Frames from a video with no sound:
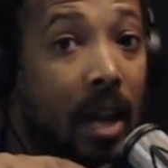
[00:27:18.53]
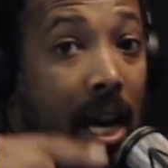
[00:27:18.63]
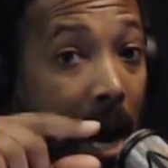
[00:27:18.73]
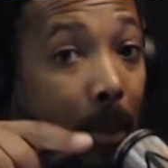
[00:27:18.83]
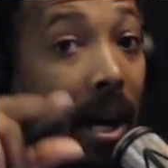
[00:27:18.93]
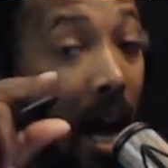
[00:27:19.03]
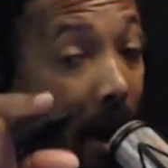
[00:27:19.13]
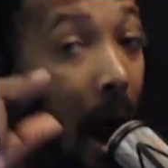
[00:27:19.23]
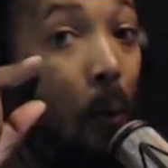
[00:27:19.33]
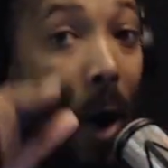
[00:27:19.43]
And I
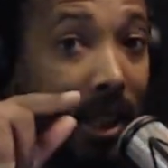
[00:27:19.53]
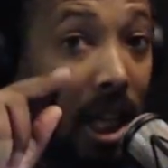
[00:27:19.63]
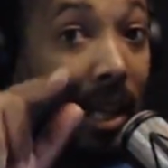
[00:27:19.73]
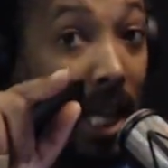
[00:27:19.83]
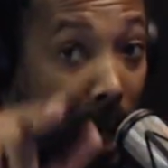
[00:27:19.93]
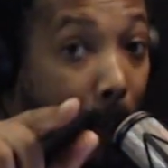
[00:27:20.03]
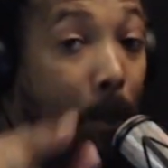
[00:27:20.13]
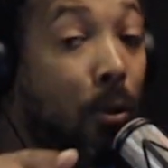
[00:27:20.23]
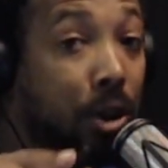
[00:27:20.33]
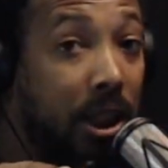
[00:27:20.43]
watch, y'all think I'm
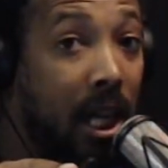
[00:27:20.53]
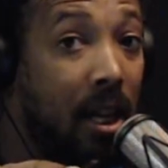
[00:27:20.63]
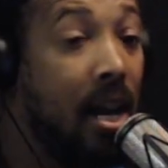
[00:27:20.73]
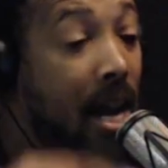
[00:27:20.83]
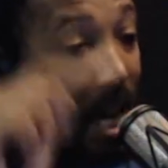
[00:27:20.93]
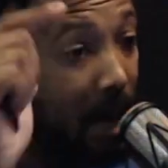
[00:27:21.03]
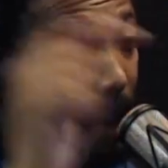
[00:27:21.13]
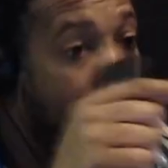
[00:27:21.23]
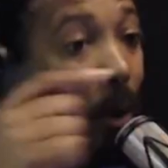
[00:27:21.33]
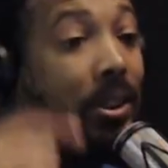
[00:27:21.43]
bullshitting, and I'm
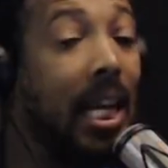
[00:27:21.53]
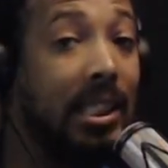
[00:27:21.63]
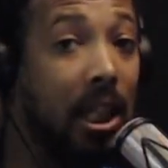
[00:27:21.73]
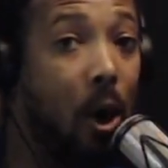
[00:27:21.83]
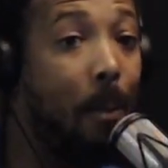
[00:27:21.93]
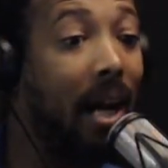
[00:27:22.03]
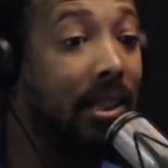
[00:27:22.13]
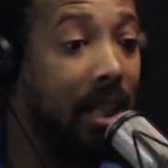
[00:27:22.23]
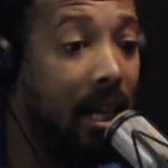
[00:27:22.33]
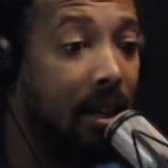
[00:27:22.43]
gonna post that shit on my
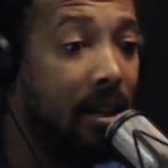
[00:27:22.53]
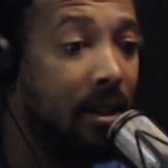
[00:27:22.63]
shit.